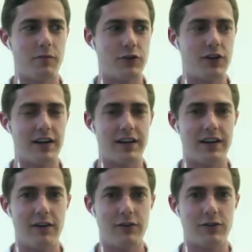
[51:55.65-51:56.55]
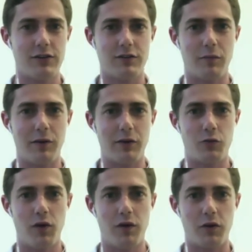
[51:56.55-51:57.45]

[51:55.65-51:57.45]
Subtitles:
the genetic analogy is the best one,